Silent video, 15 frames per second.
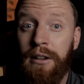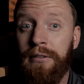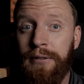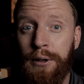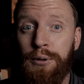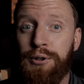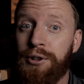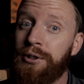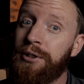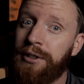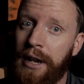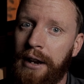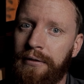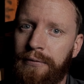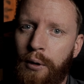futures
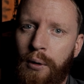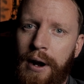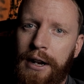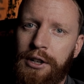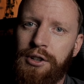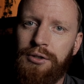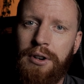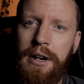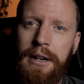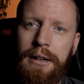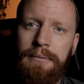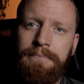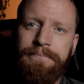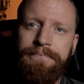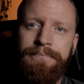and Forex
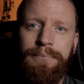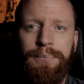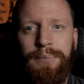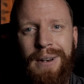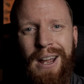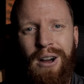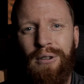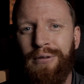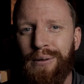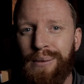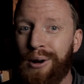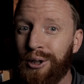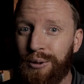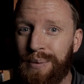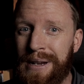trading. Now, for
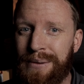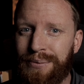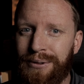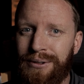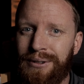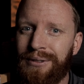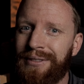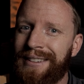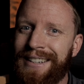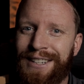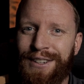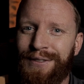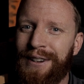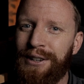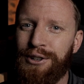most people,
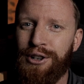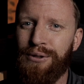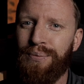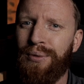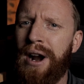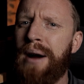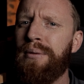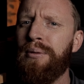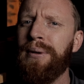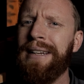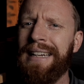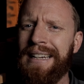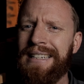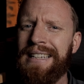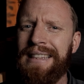this feature
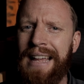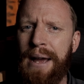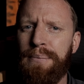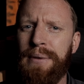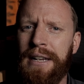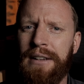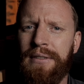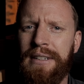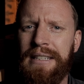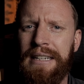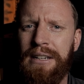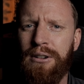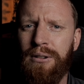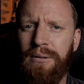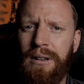probably isn't that big of a
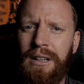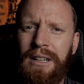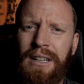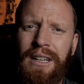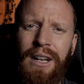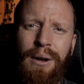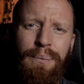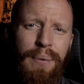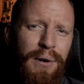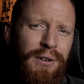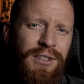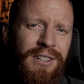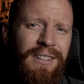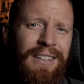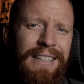deal.
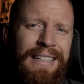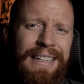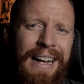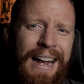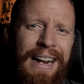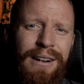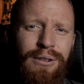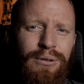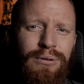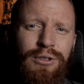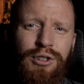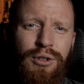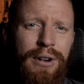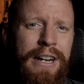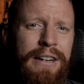Personally, I don't
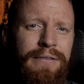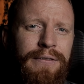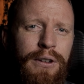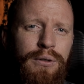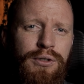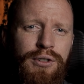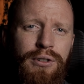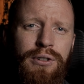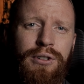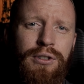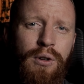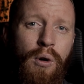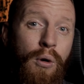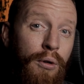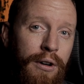trade
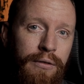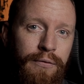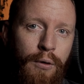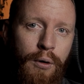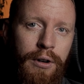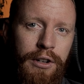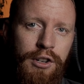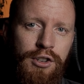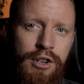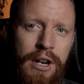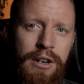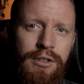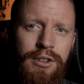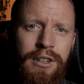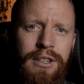futures or in foreign
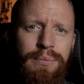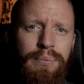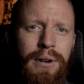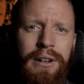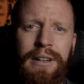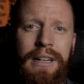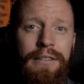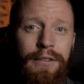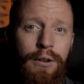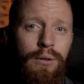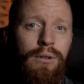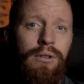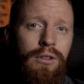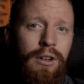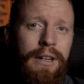exchanges, but if
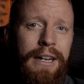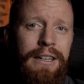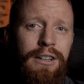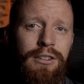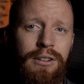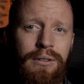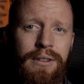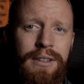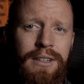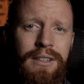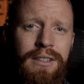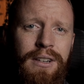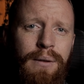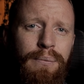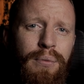you're looking to do this at
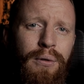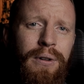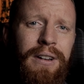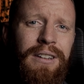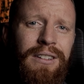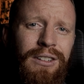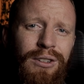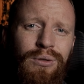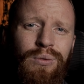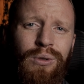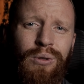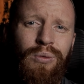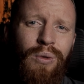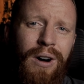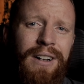some point, you
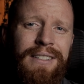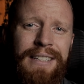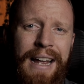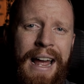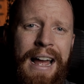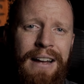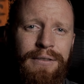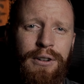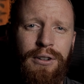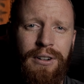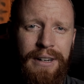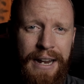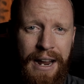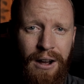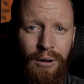will want to have your
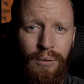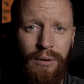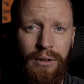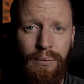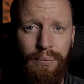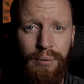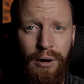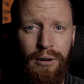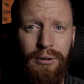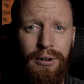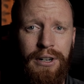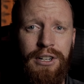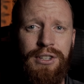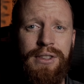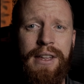account with a
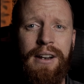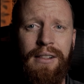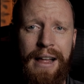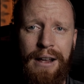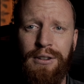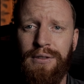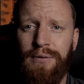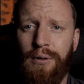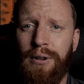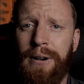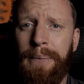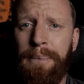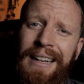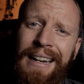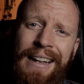brokerage that allows for it.
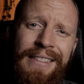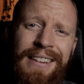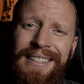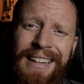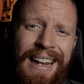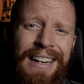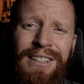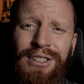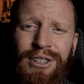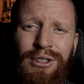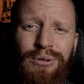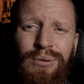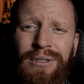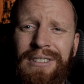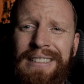In this case,
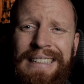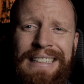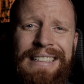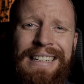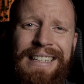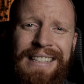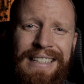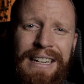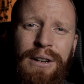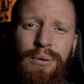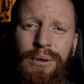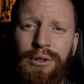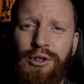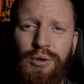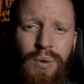you will need to stick
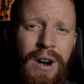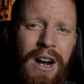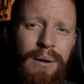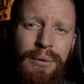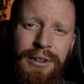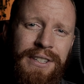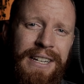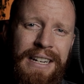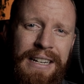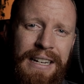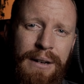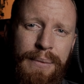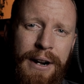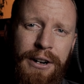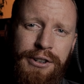with Schwab or TD
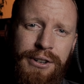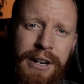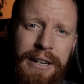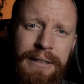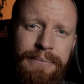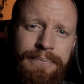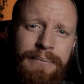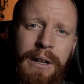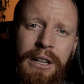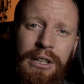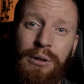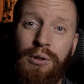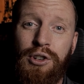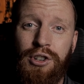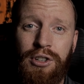Ameritrade.
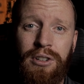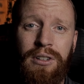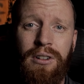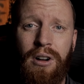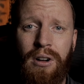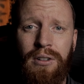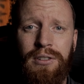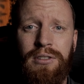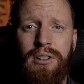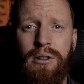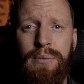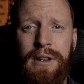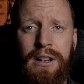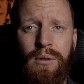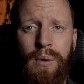You should also
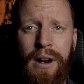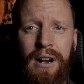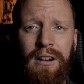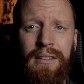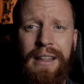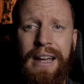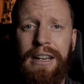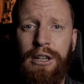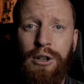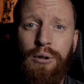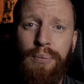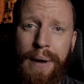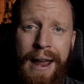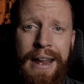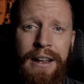be aware that you
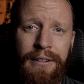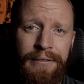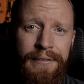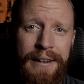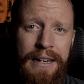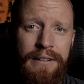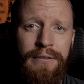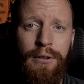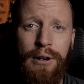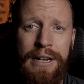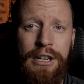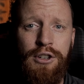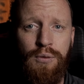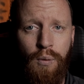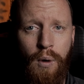pay a fee for
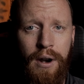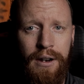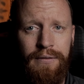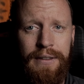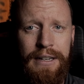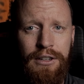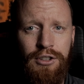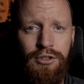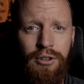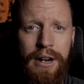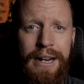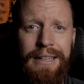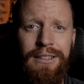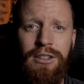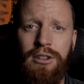each one of these
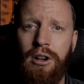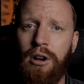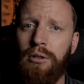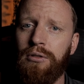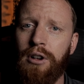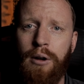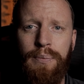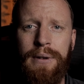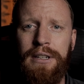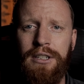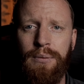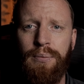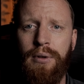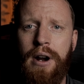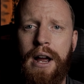trades, so don't be
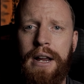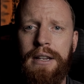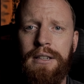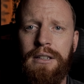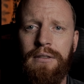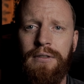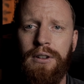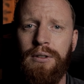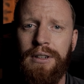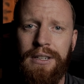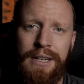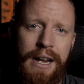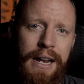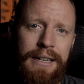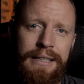surprised if you
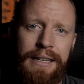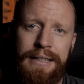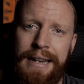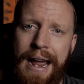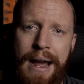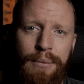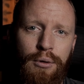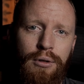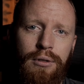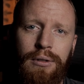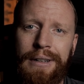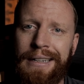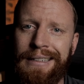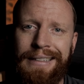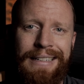decide to dabble
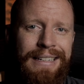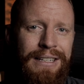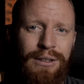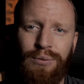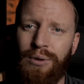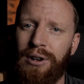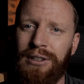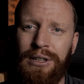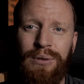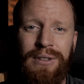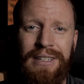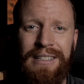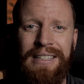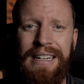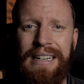in this while
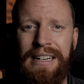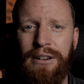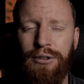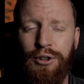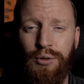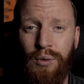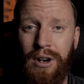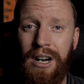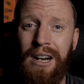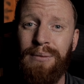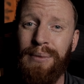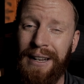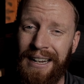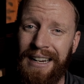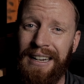using TD or
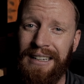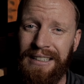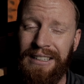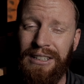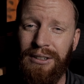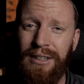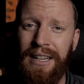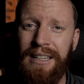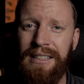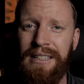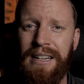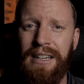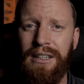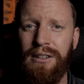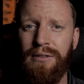Schwab and you get
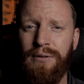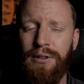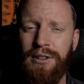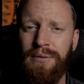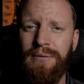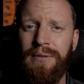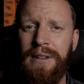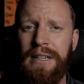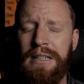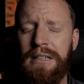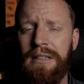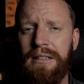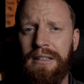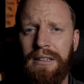dinged for some fees.